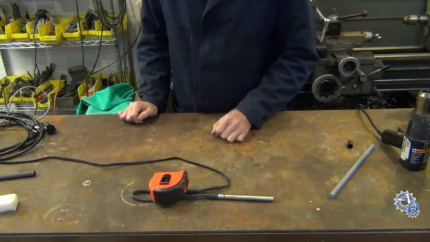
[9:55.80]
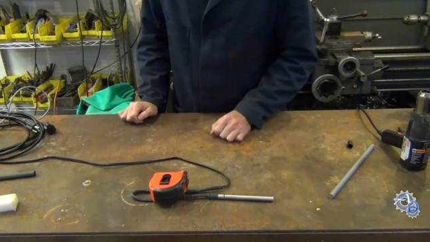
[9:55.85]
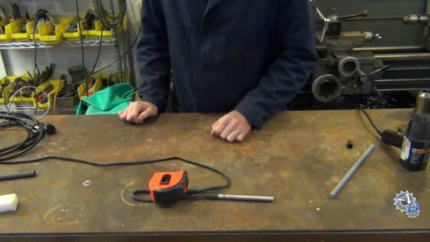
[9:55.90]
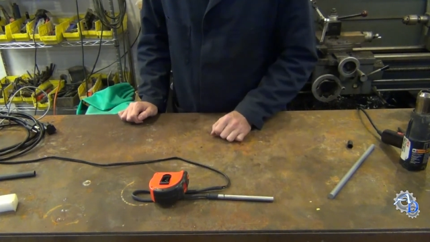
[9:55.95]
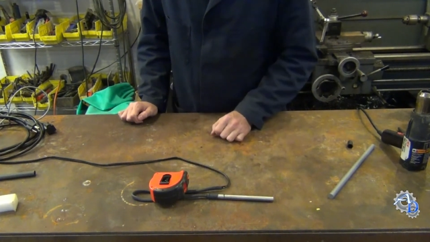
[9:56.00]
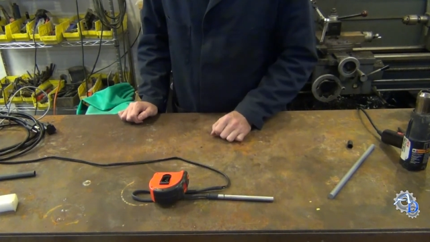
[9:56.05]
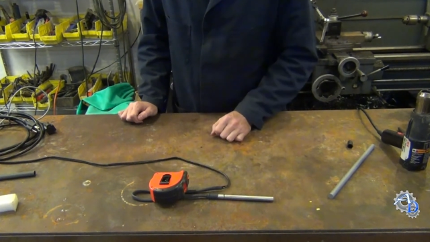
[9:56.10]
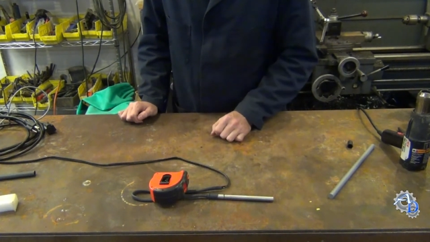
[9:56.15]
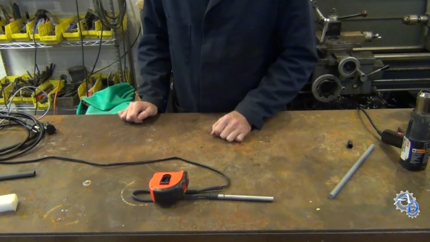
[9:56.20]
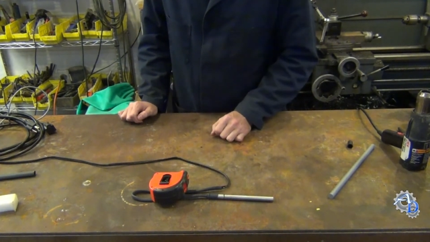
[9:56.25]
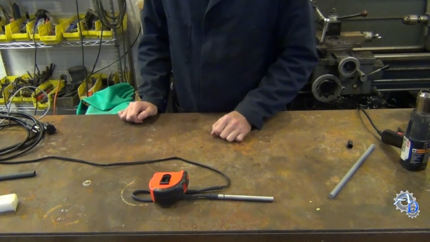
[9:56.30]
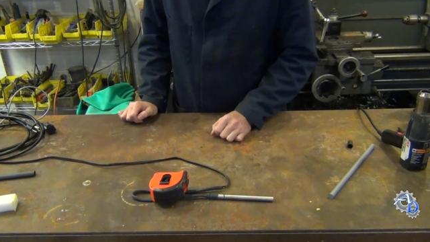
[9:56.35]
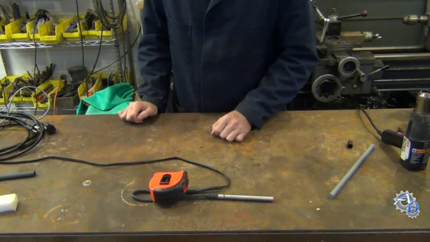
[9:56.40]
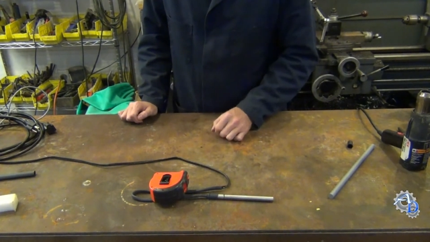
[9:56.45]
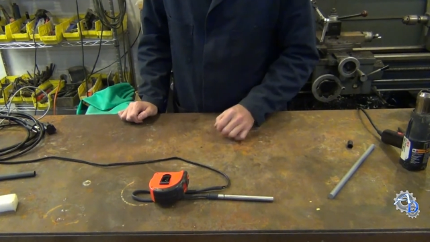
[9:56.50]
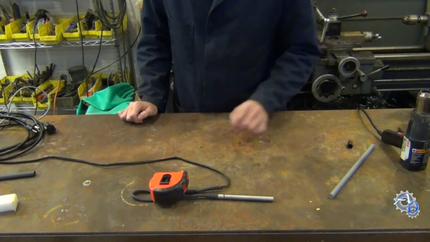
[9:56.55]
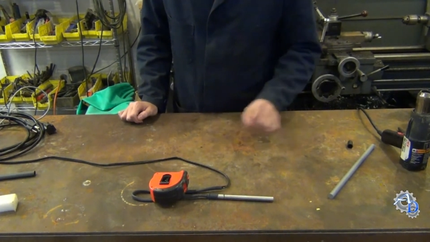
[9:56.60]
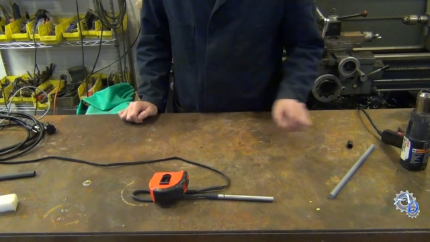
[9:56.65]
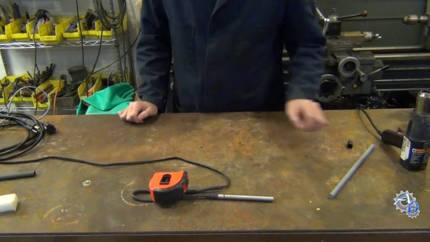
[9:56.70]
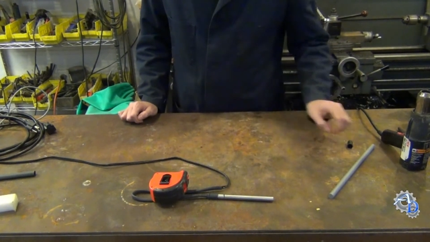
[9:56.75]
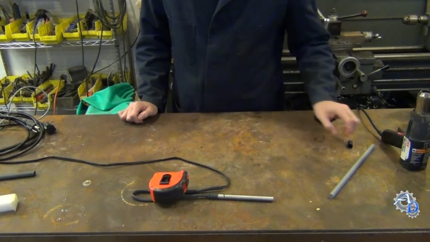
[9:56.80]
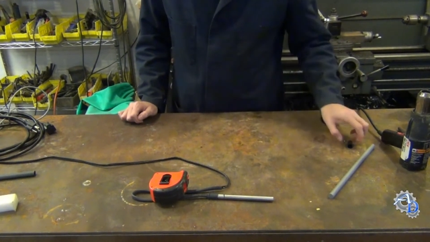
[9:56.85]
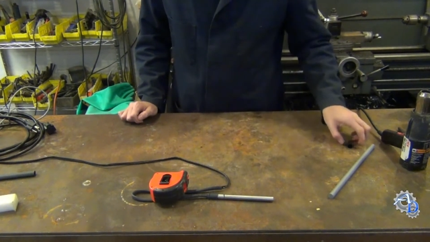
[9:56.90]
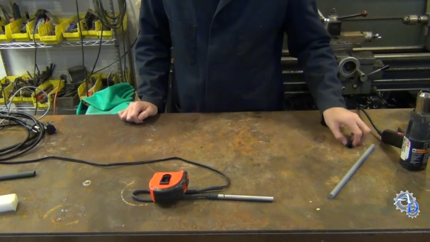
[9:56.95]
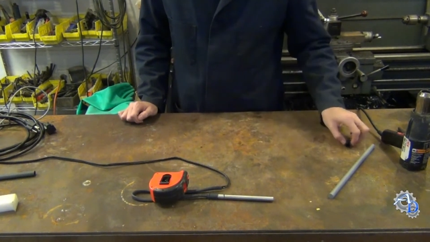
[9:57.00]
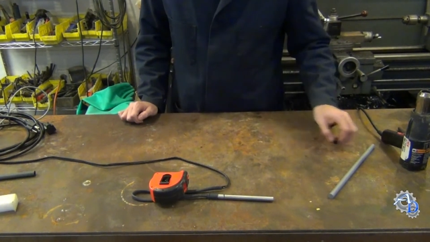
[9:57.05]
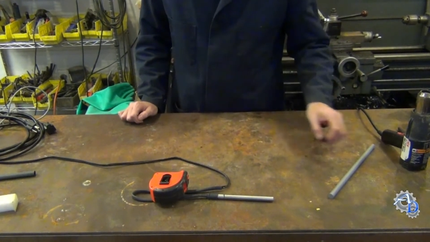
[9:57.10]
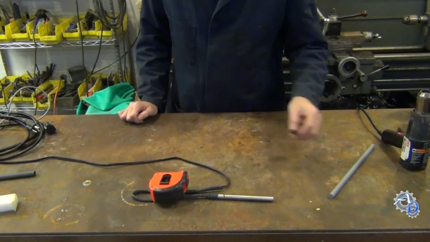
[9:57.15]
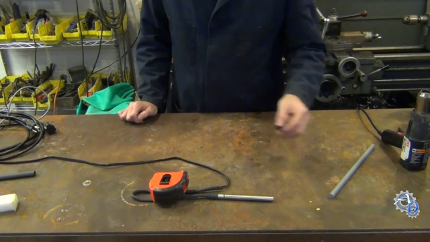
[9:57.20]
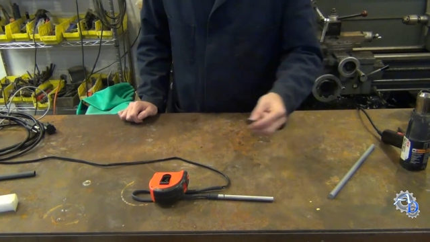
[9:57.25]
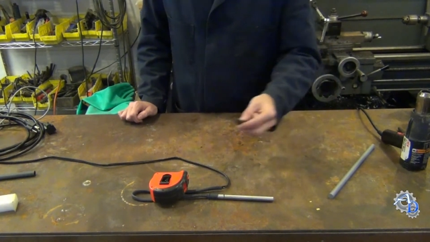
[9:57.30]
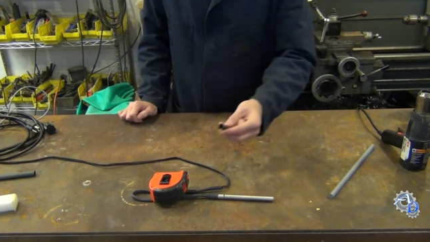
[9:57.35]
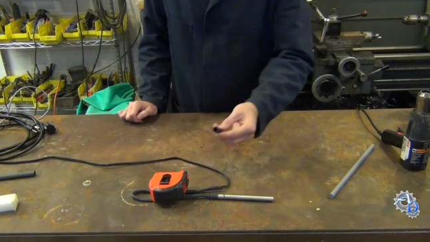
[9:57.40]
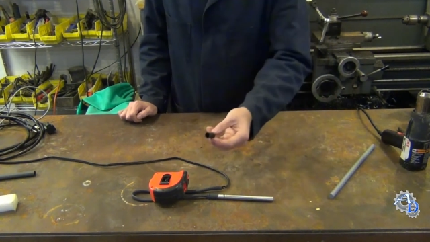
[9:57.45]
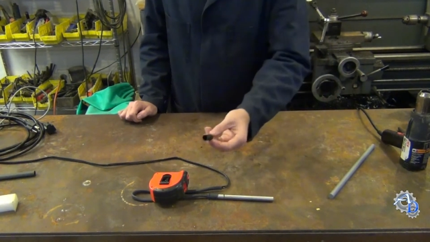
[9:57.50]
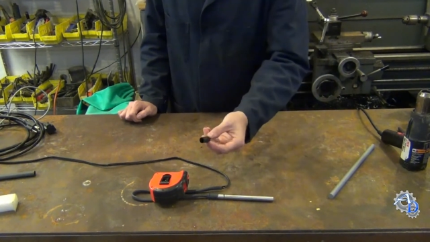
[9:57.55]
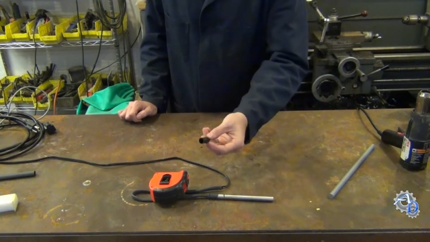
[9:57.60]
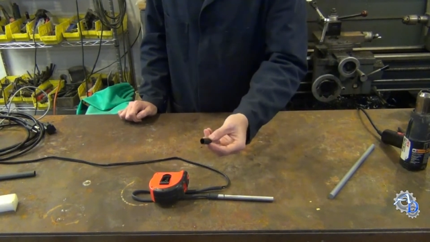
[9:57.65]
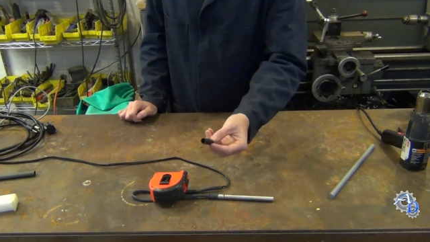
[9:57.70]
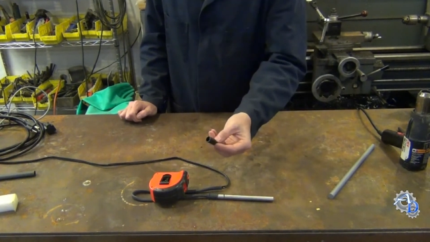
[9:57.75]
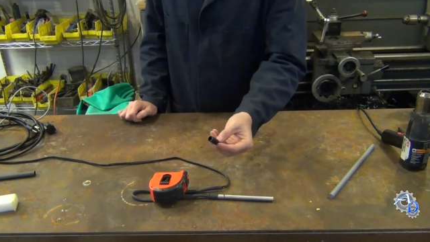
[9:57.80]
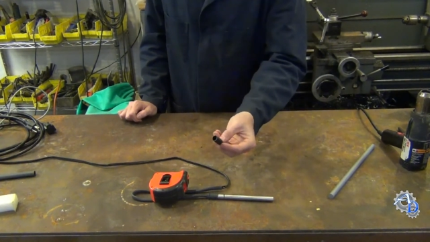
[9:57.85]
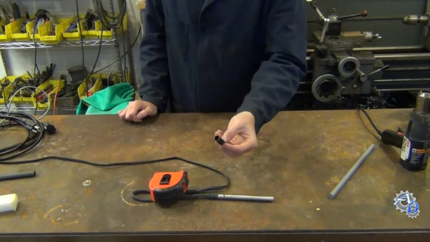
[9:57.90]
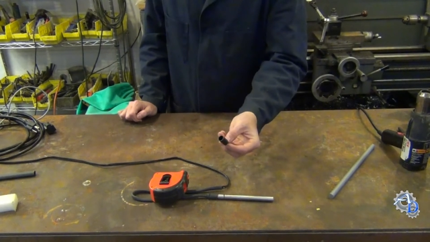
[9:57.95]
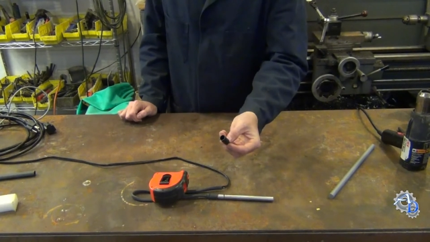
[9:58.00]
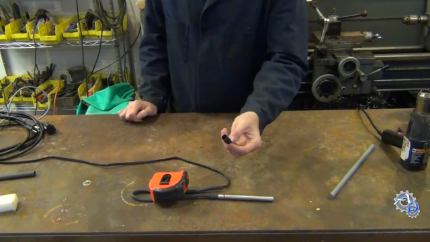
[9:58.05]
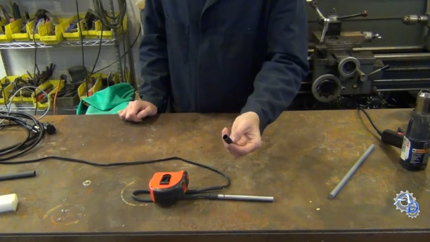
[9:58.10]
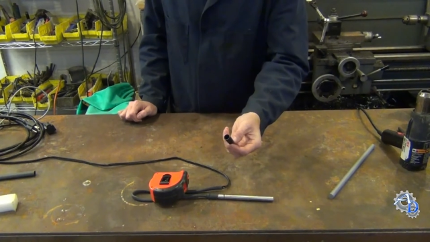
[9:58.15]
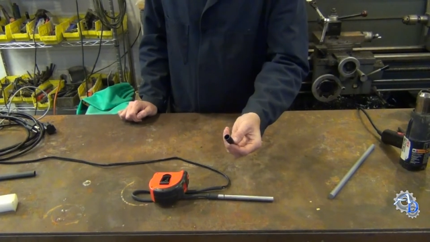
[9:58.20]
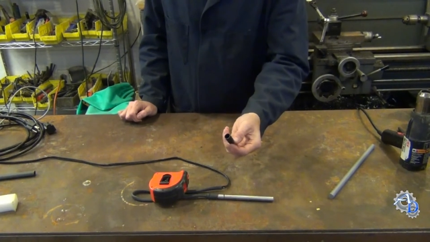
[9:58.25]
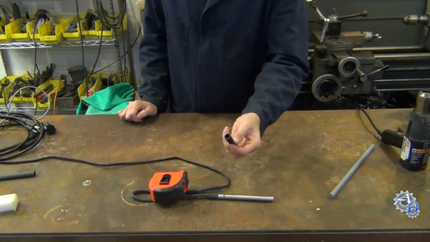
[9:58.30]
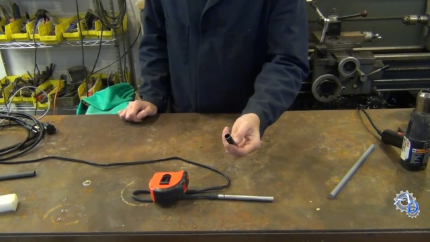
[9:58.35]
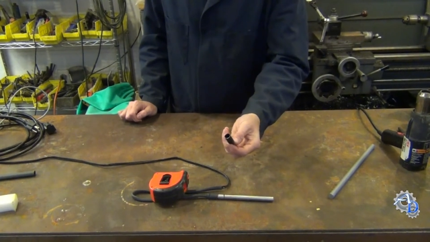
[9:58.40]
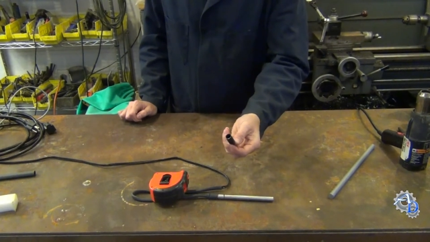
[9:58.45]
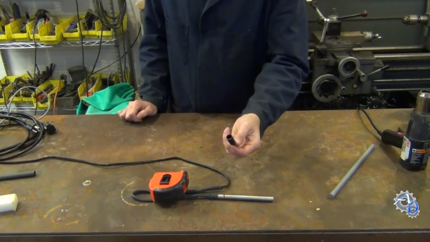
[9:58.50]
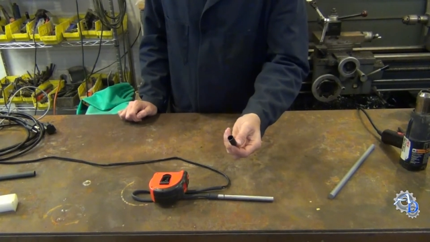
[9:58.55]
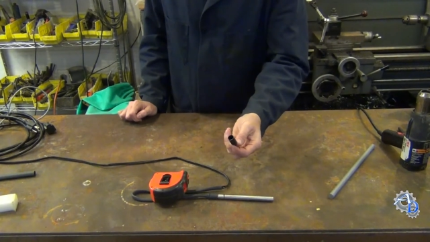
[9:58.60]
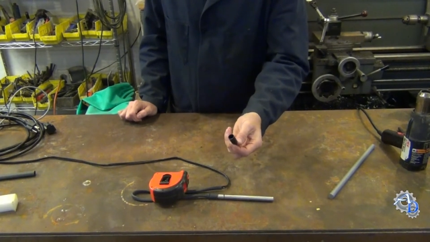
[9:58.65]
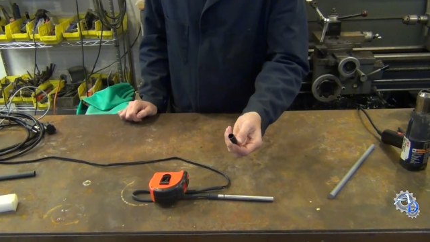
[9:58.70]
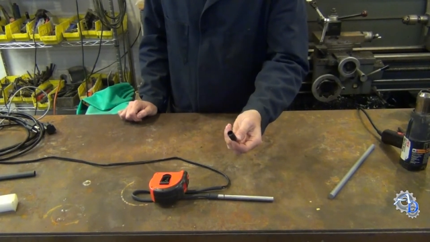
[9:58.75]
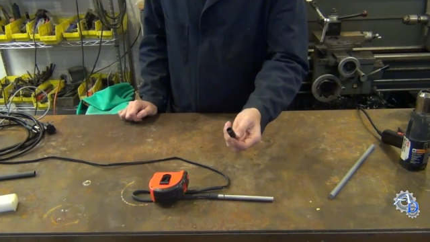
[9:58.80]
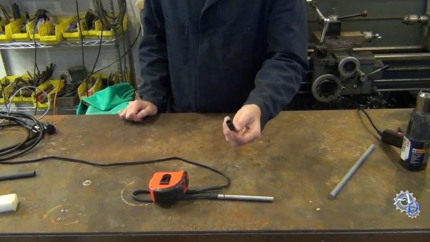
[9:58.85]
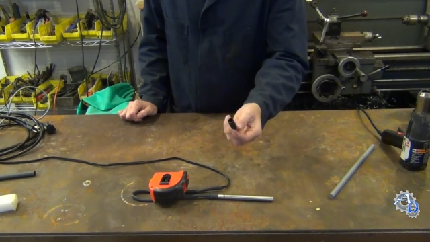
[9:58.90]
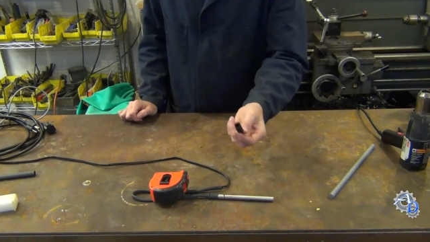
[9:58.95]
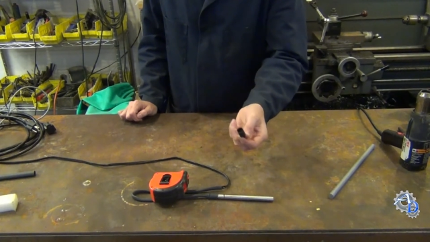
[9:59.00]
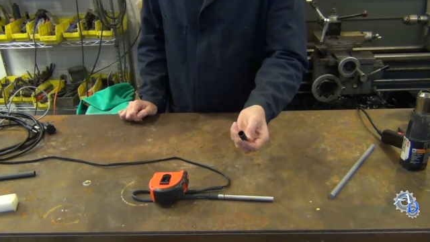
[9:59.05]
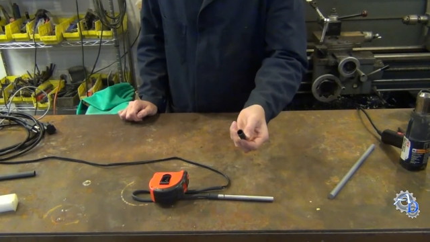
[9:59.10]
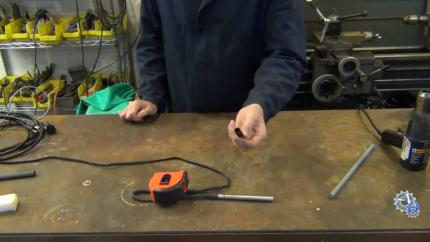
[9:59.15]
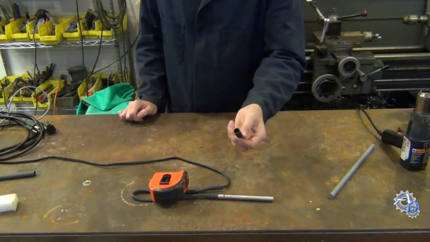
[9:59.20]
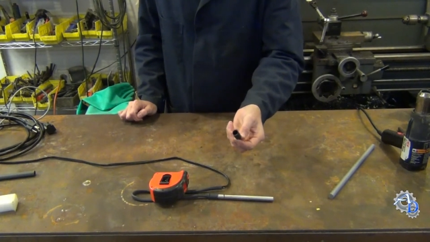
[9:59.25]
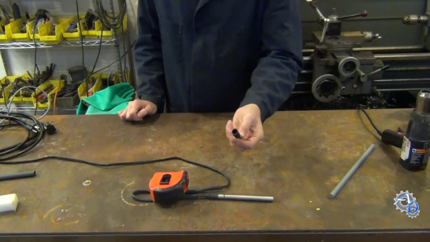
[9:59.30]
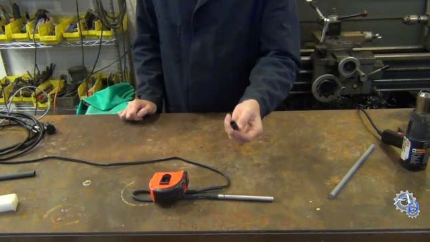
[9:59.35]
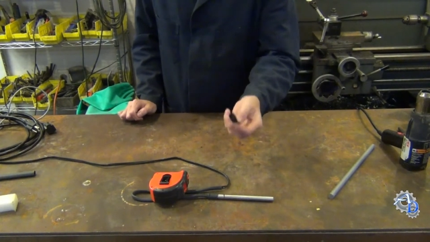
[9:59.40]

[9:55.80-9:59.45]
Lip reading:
No face is visible, so there are no lips to read.